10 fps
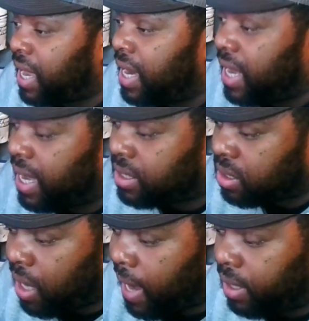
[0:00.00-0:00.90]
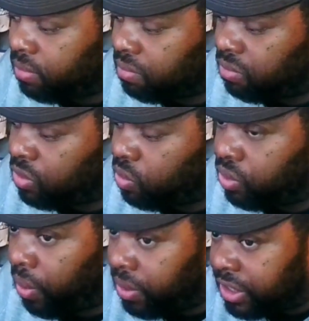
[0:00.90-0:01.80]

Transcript: NES is like dirt